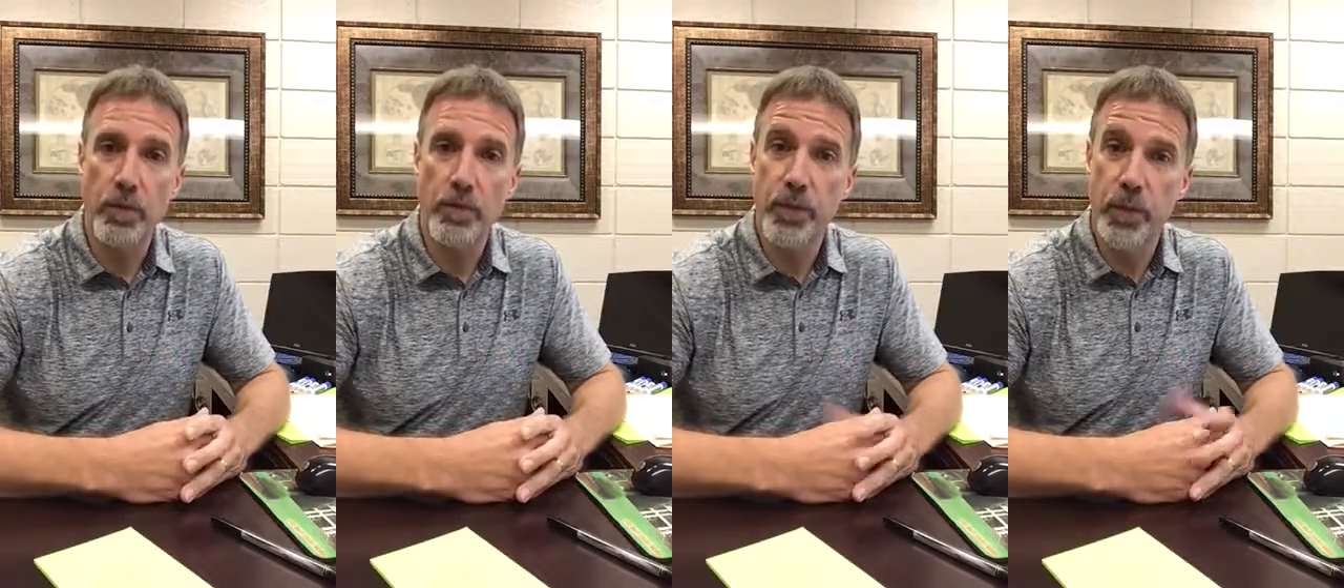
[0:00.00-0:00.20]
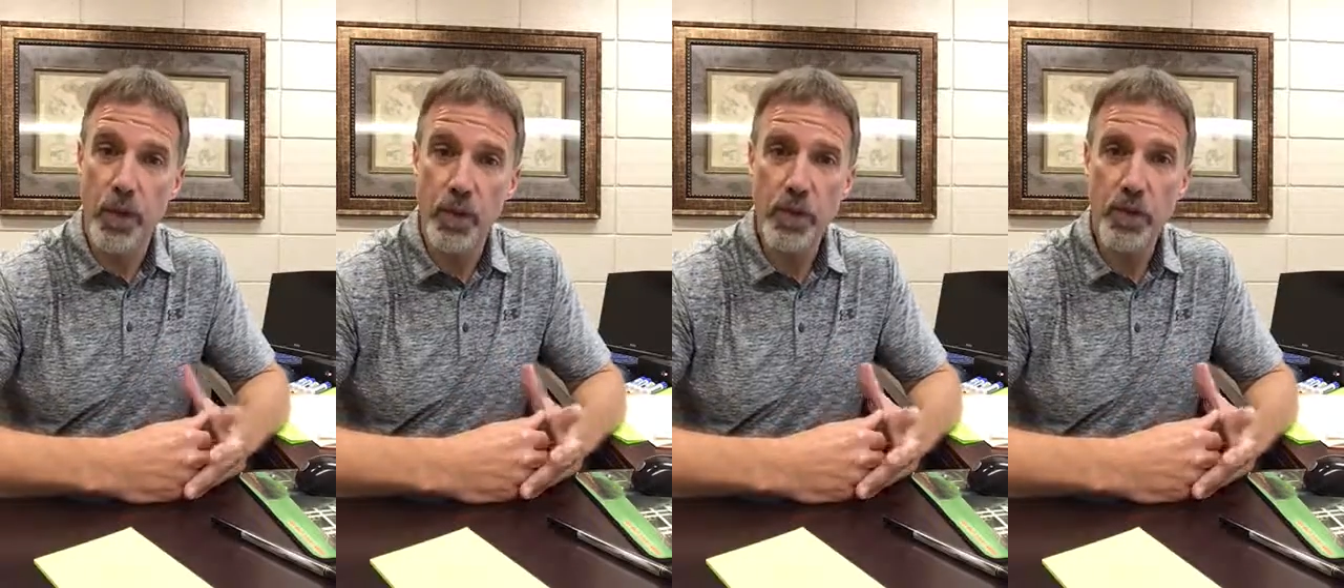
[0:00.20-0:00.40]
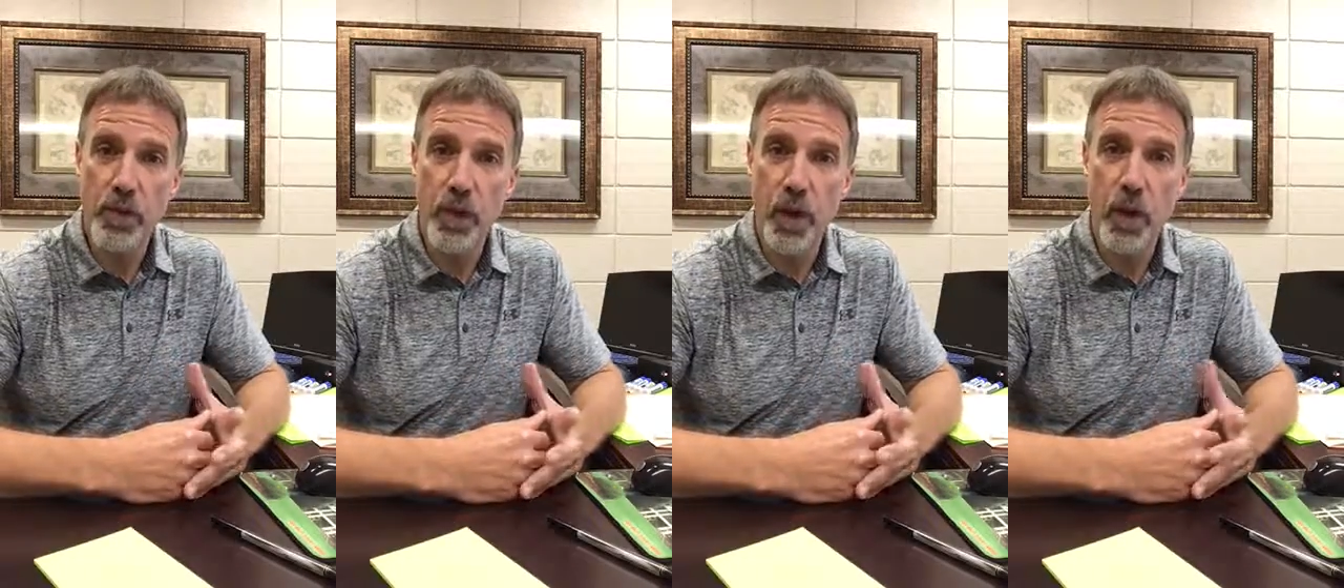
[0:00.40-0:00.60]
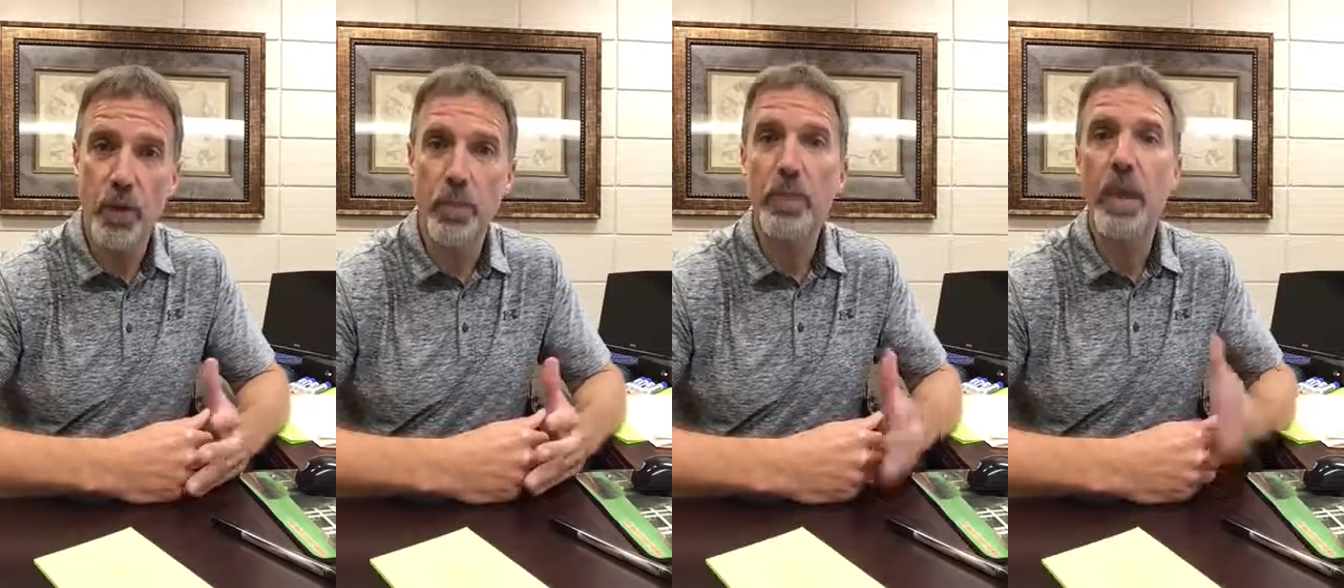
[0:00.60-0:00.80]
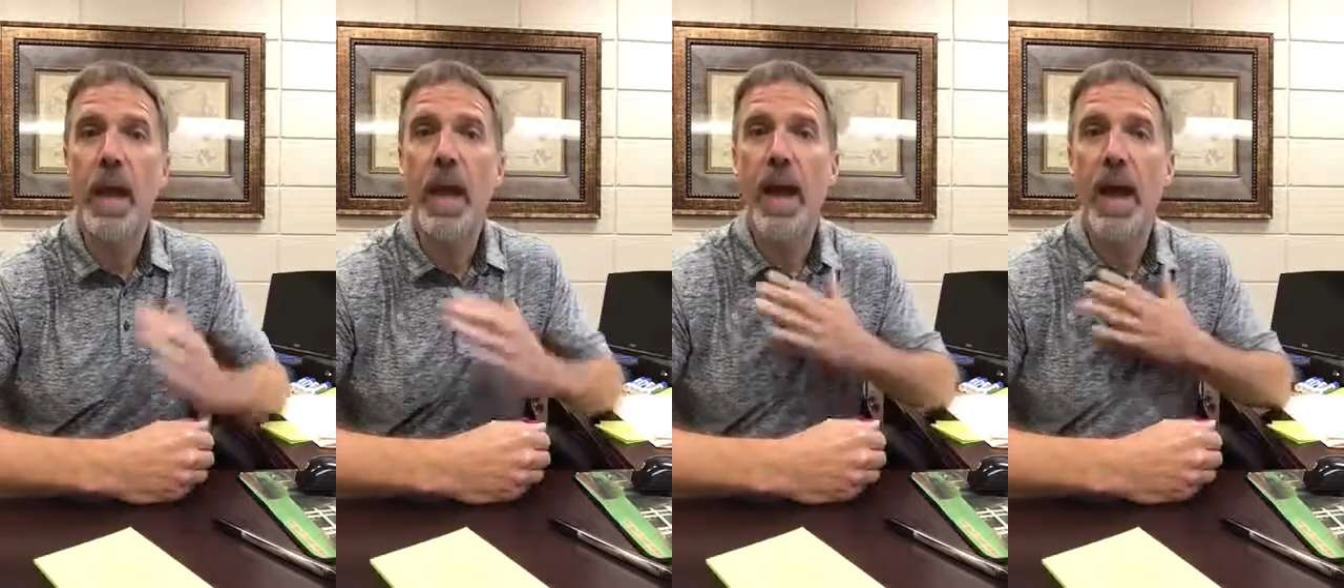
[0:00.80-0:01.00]
First of all,
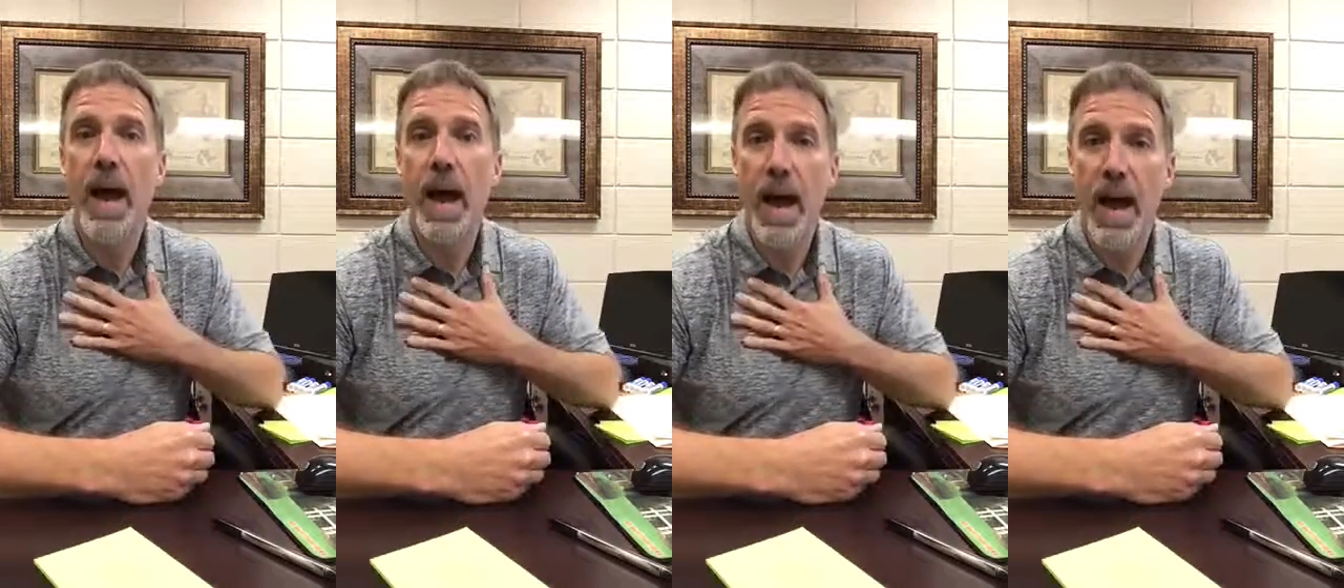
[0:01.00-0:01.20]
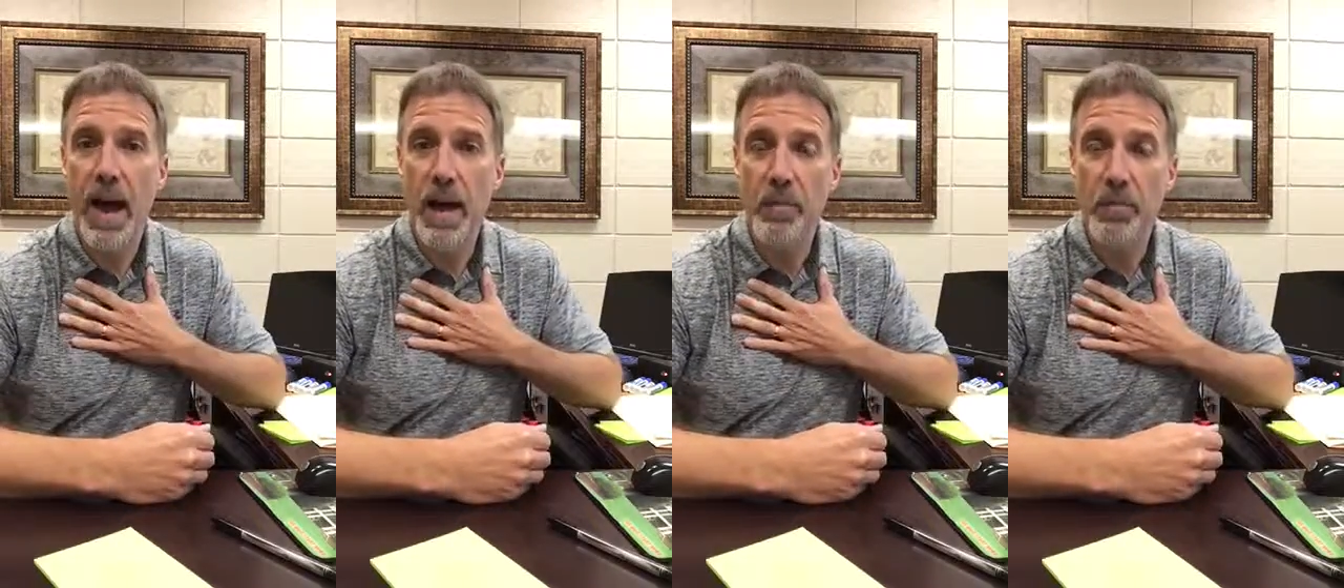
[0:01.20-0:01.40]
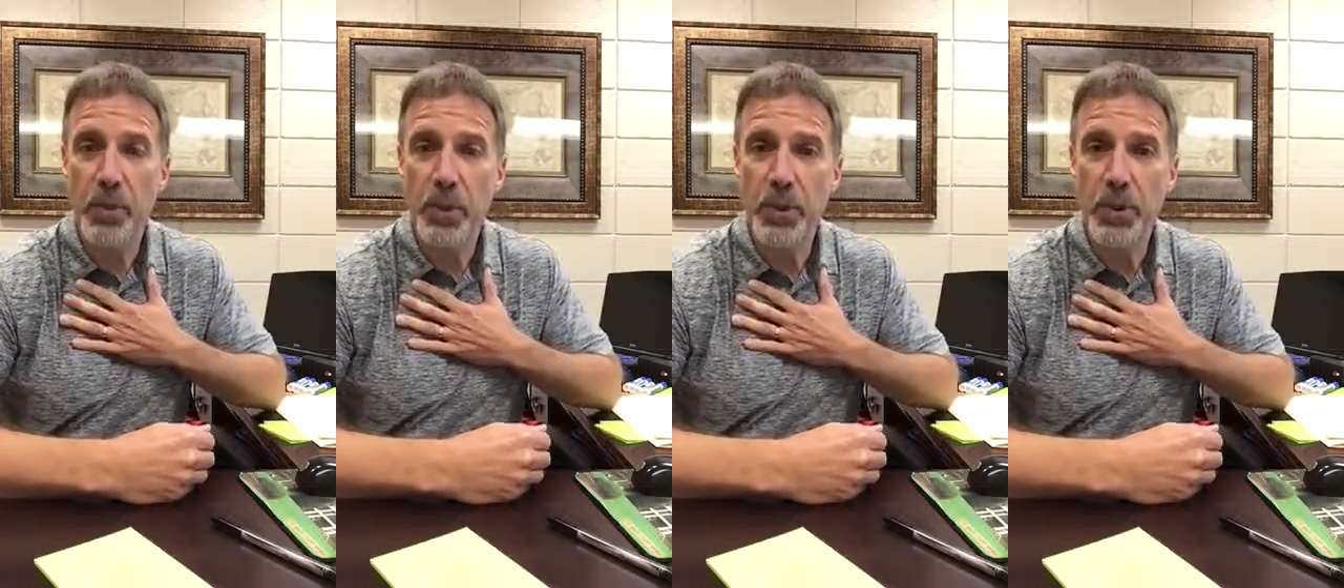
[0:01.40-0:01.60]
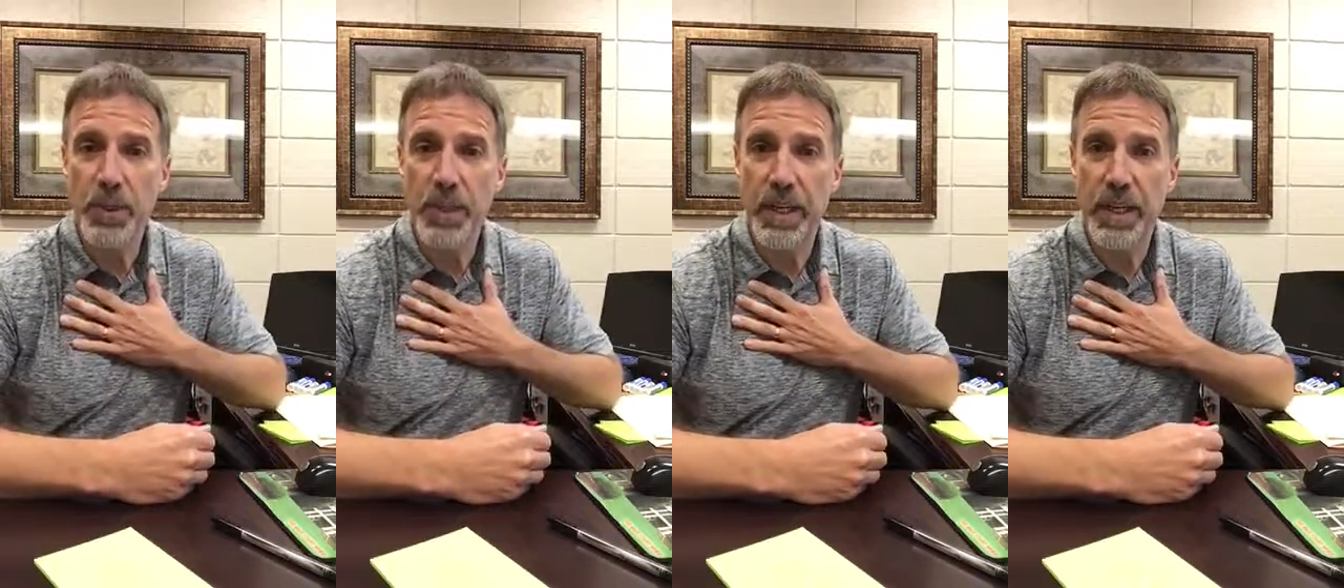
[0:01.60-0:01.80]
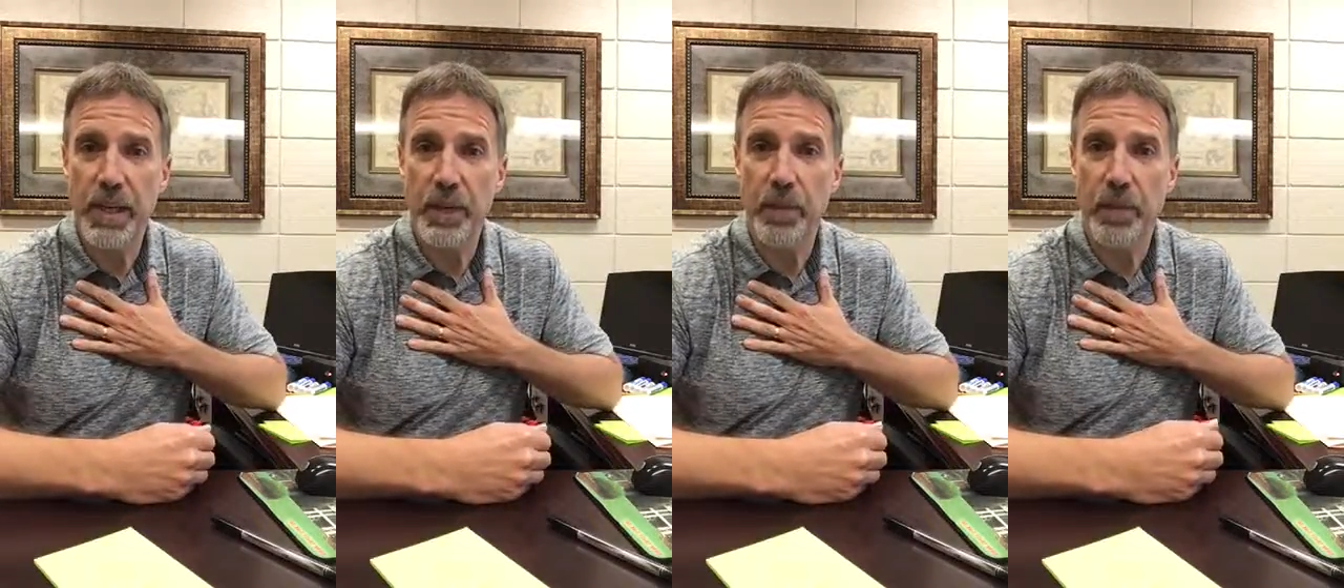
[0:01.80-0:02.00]
I'm Bruce
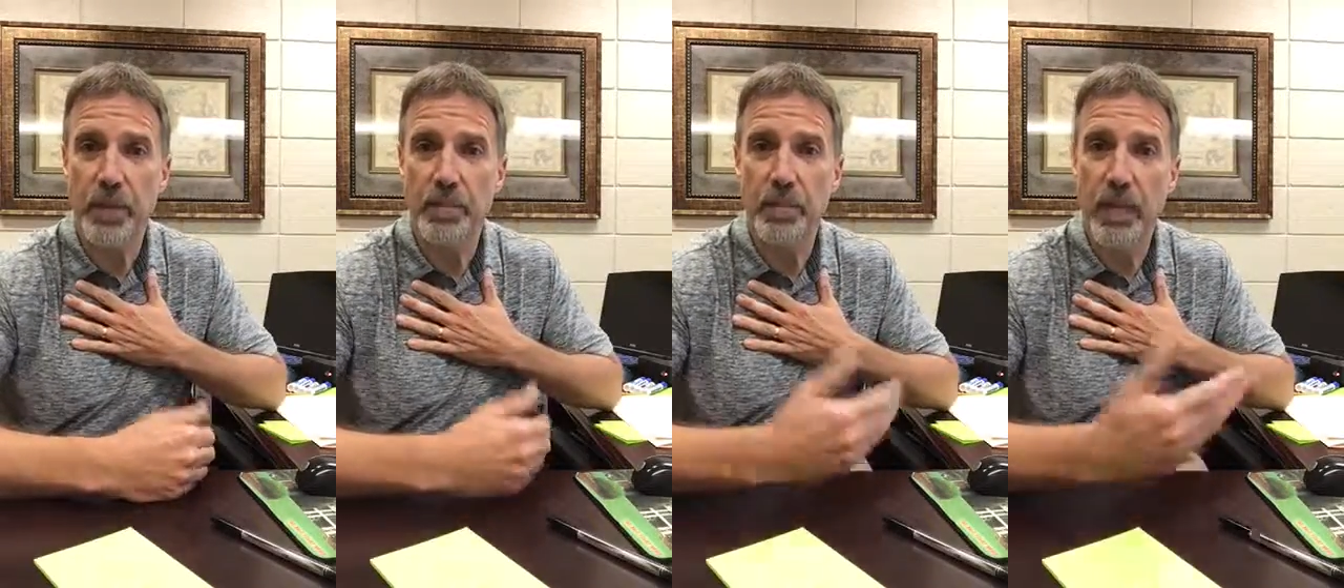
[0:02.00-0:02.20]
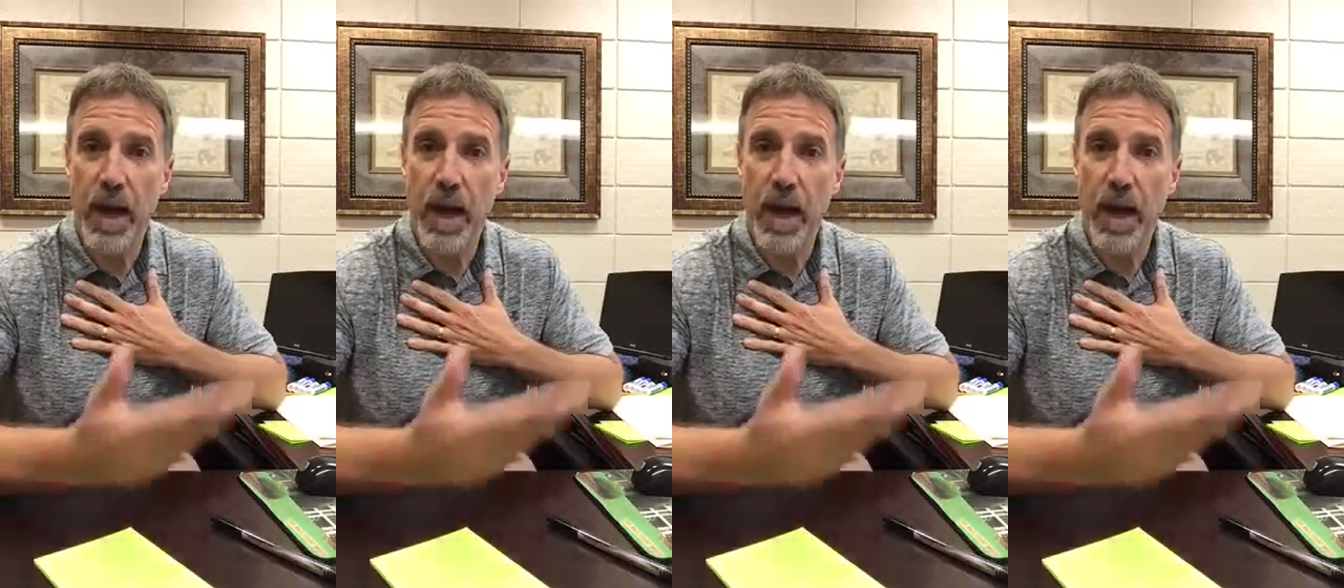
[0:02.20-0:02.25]
Ingram.